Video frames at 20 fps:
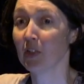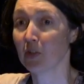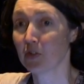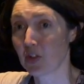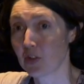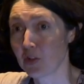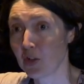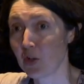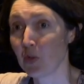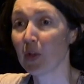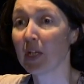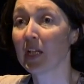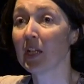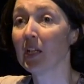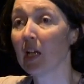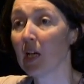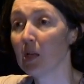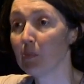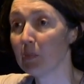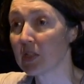so that your
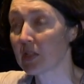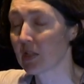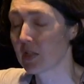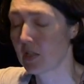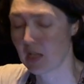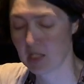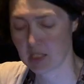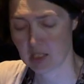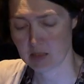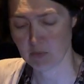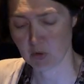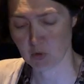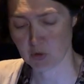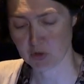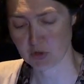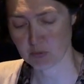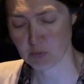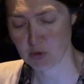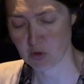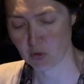income is slightly more
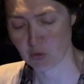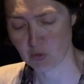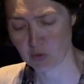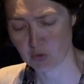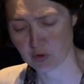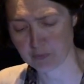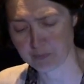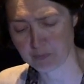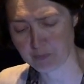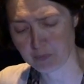smoothed.